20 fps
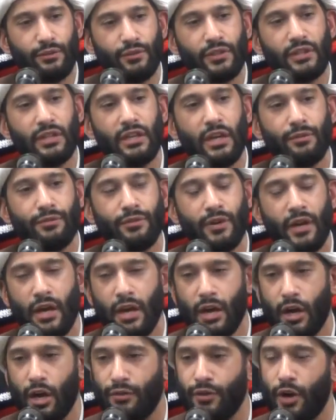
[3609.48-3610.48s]
For the love
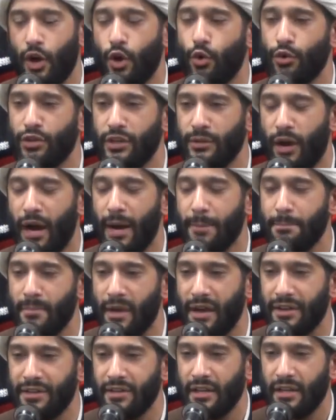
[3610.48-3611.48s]
of Awn and
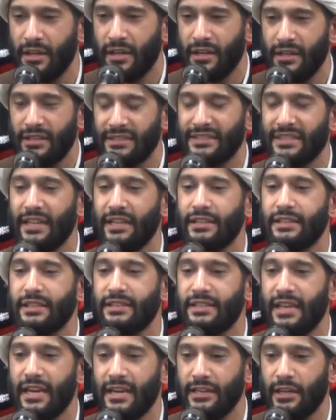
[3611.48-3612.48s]
Muhammad, Sayyidah
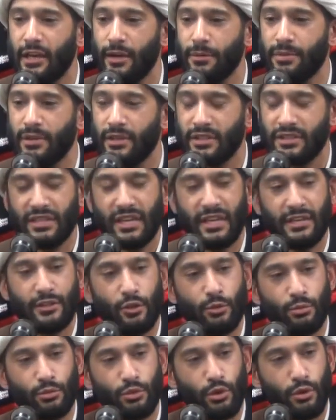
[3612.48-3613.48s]
Zainab,
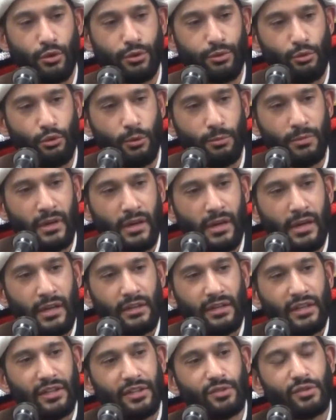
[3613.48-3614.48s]
Sayyidah Kulthum,
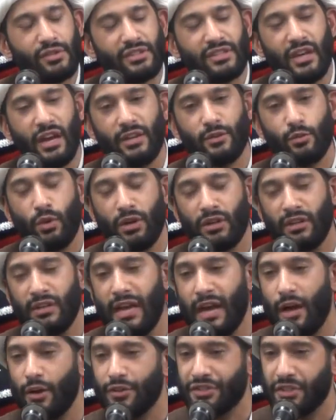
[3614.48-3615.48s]
let us recite one
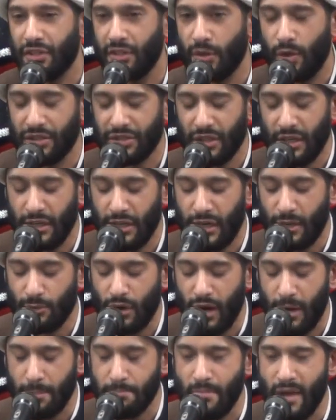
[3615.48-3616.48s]
loud salawat ala
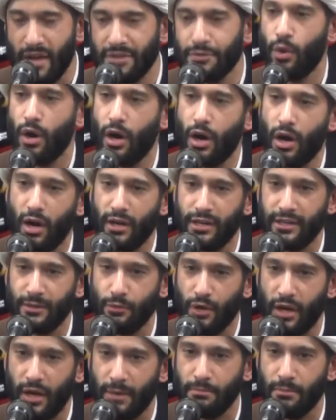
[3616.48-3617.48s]
Muhammad wa ali
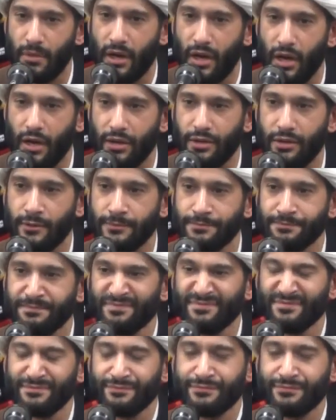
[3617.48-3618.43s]
Muhammad.